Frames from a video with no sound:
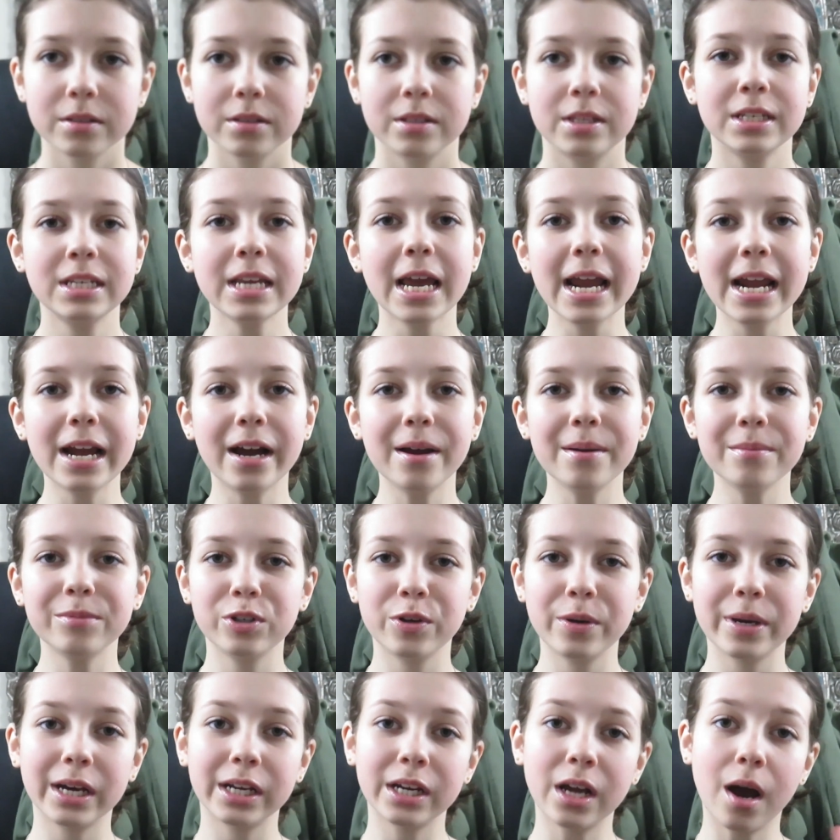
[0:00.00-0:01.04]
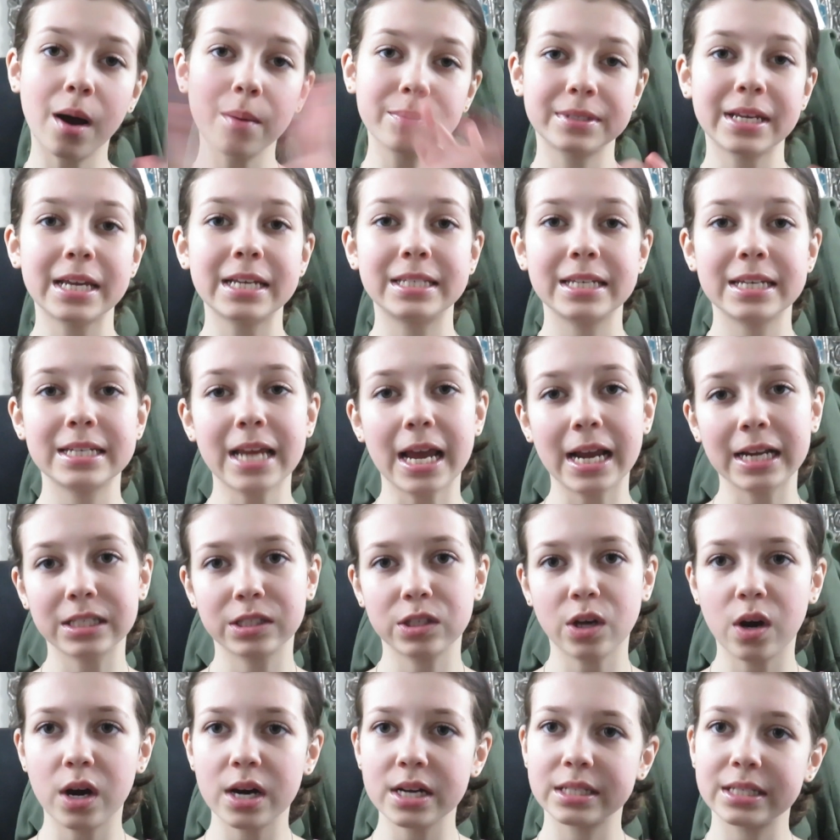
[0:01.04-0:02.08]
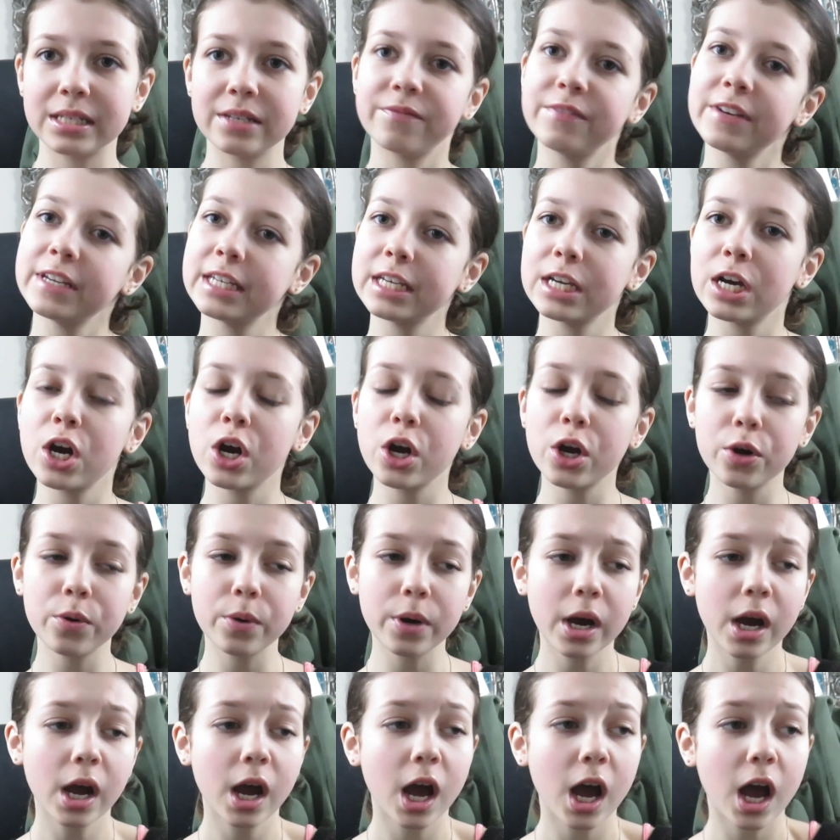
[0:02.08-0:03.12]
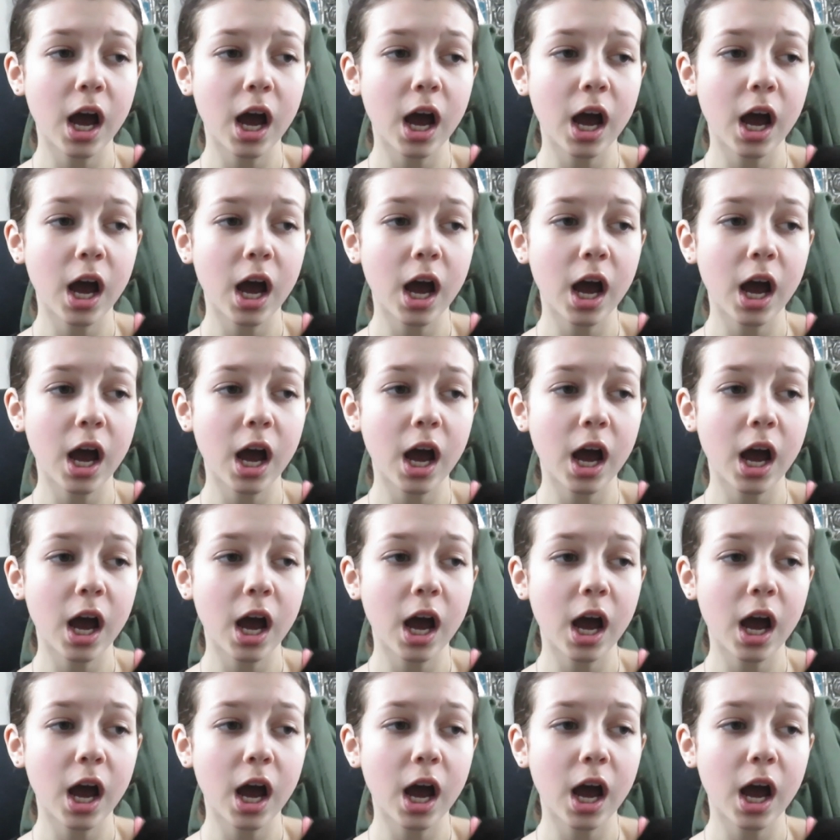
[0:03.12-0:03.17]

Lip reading: Today I'm doing an updated anxiety video.